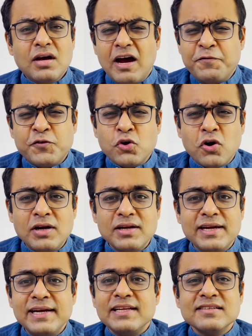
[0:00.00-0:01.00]
After all,
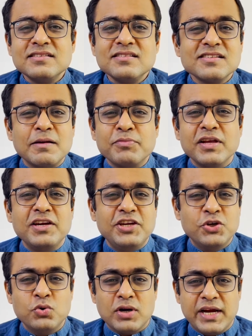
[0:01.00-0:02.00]
it isn't something
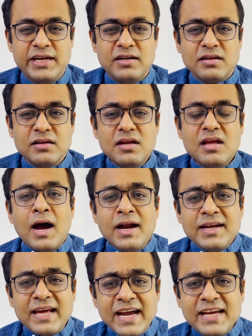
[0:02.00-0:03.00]
new, right?
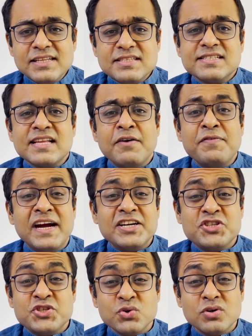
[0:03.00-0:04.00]
Our diets have
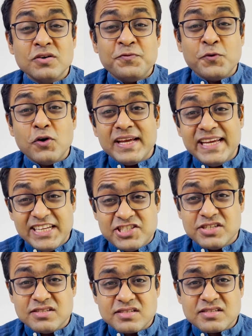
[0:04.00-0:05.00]
had sugar for
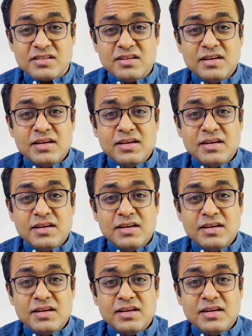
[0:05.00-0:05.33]
ages.